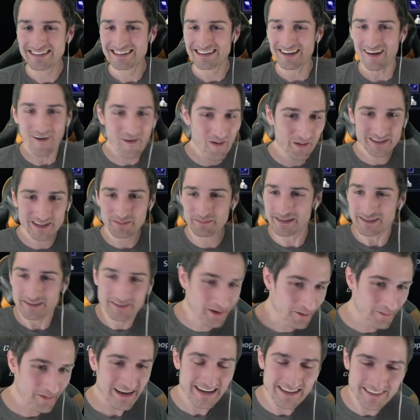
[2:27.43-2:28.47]
Ultimate
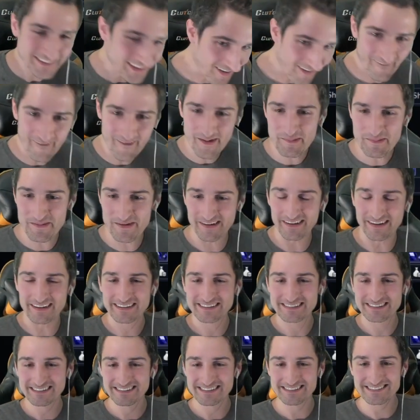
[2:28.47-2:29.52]
Taritas armor!
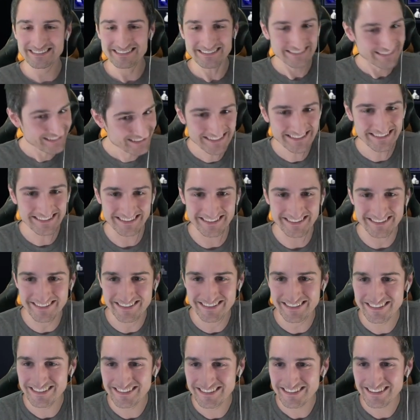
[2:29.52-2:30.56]

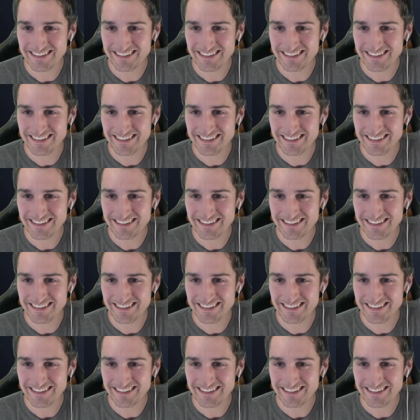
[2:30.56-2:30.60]
Yes!